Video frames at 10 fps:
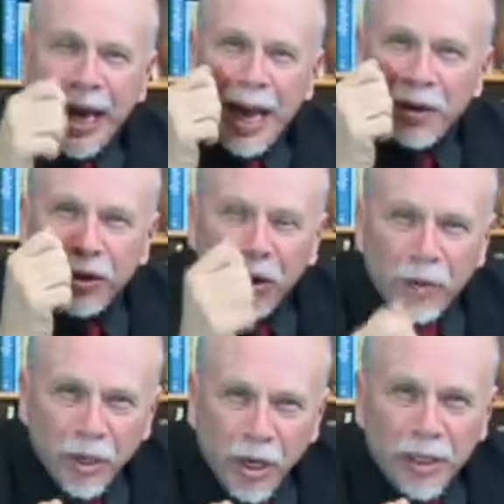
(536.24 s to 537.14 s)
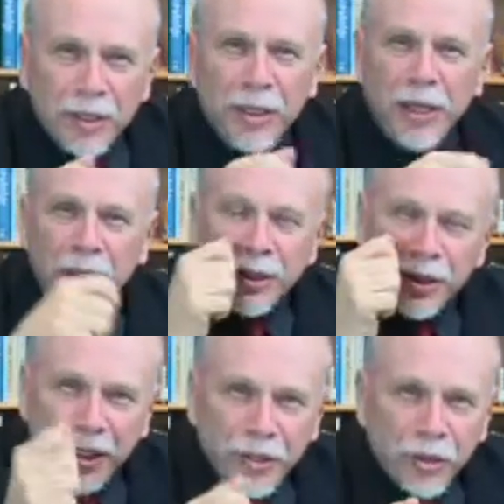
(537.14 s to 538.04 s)
How to know that God is there,
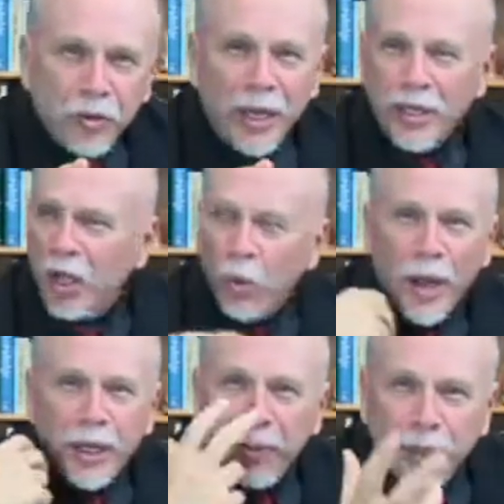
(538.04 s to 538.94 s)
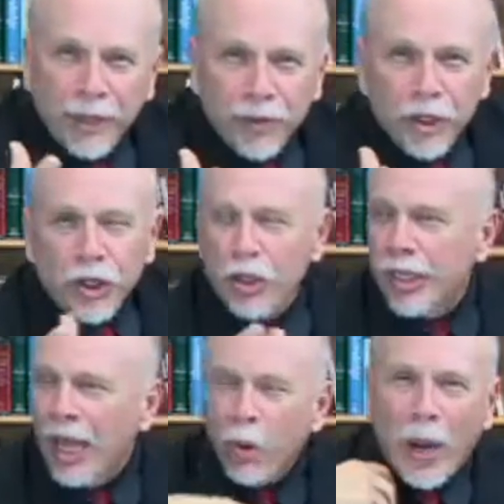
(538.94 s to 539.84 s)
Jesus Christ. Why do you believe in the
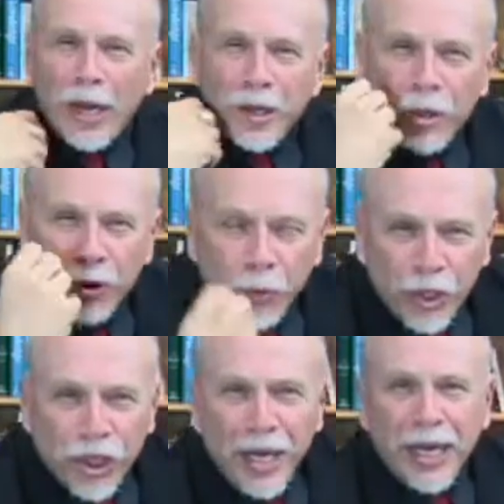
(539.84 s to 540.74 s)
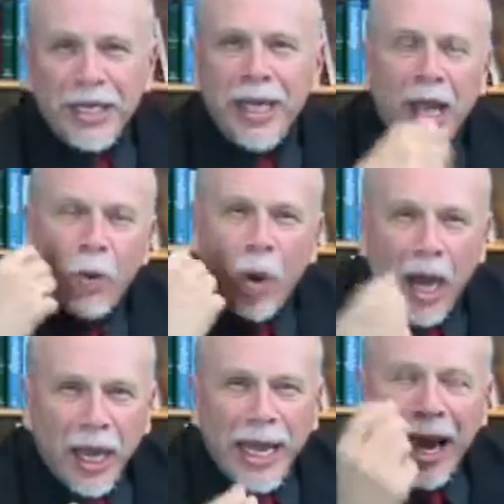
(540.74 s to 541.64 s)
church? Why do you choose Christianity?
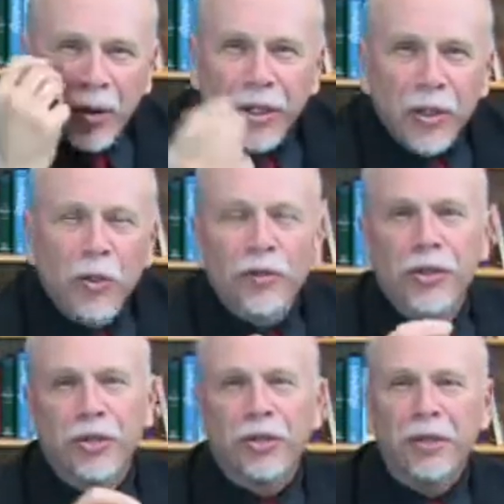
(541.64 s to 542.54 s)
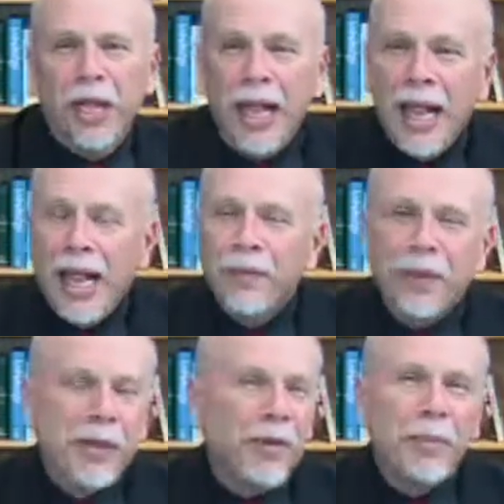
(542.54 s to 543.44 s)
Why? How do you know for sure?
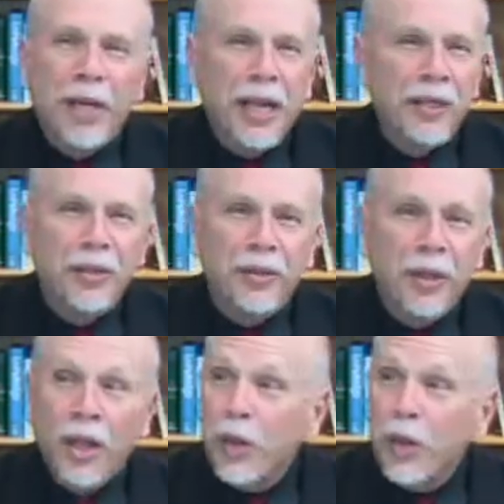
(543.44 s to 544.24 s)
Give them an answer.